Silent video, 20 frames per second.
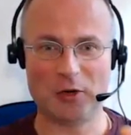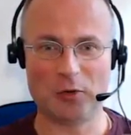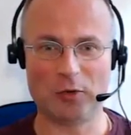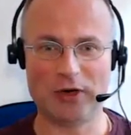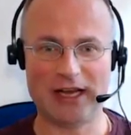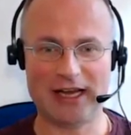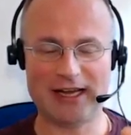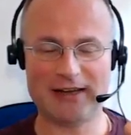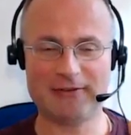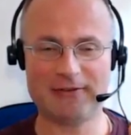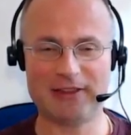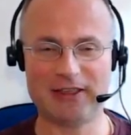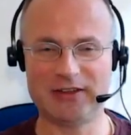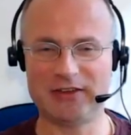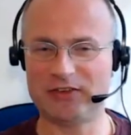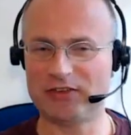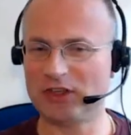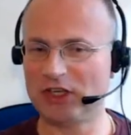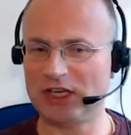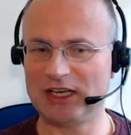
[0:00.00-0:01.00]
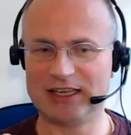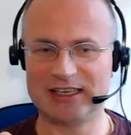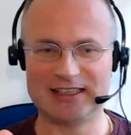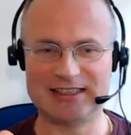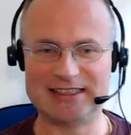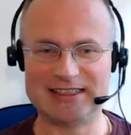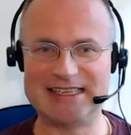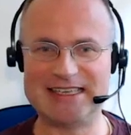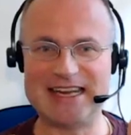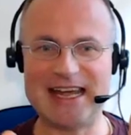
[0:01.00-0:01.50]
we have this
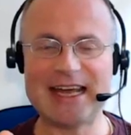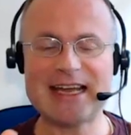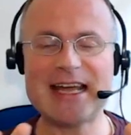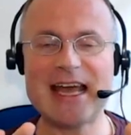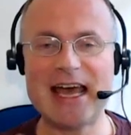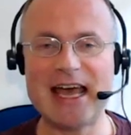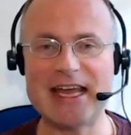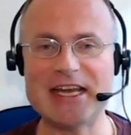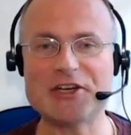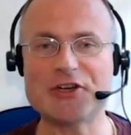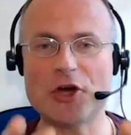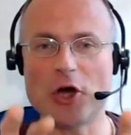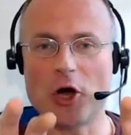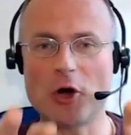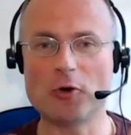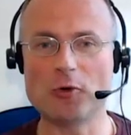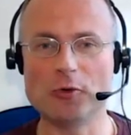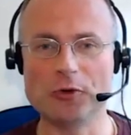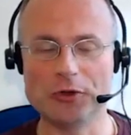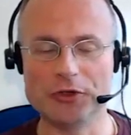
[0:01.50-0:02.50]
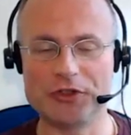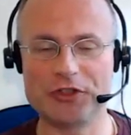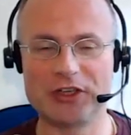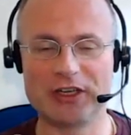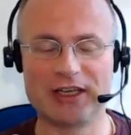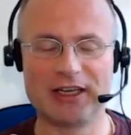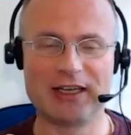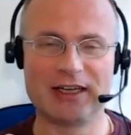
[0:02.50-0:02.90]
decade-old